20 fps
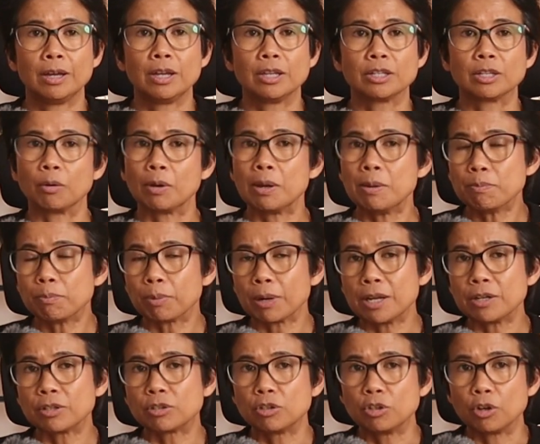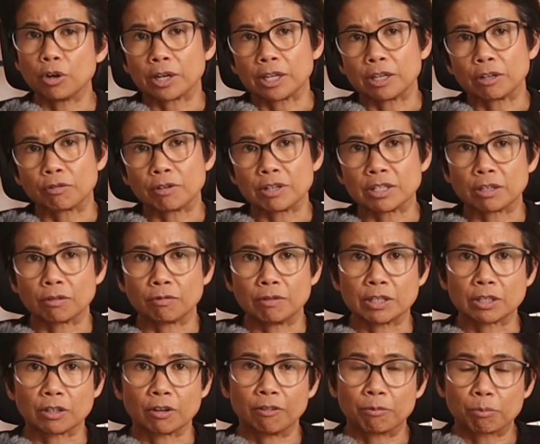So implants do not increase the
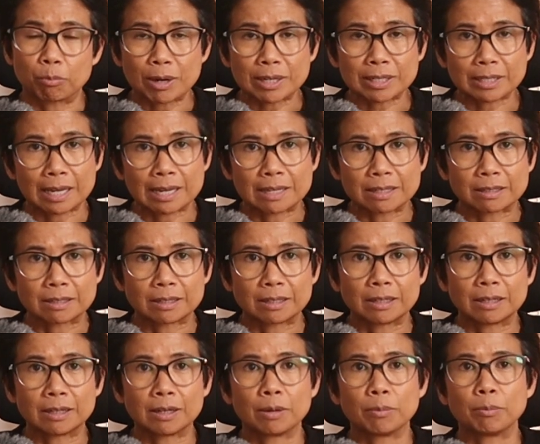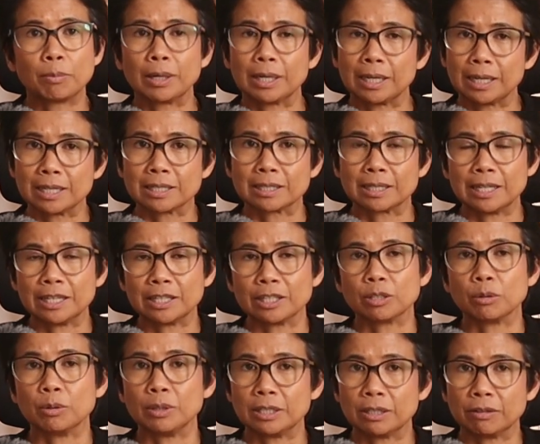risk of breast cancer, but it is linked
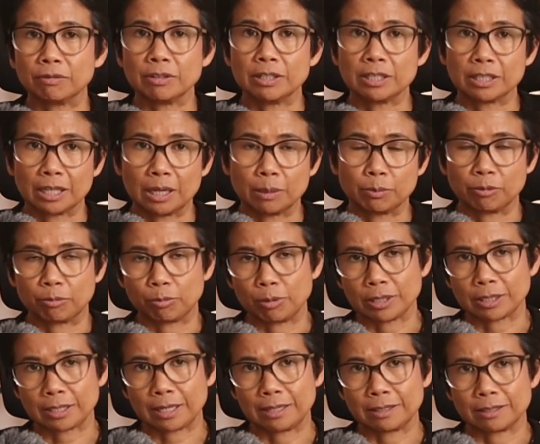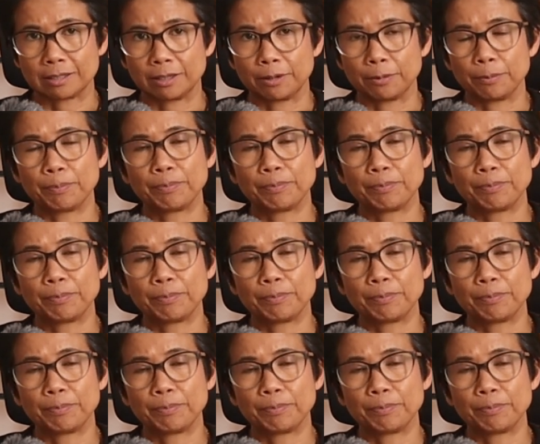to a different type of breast cancer.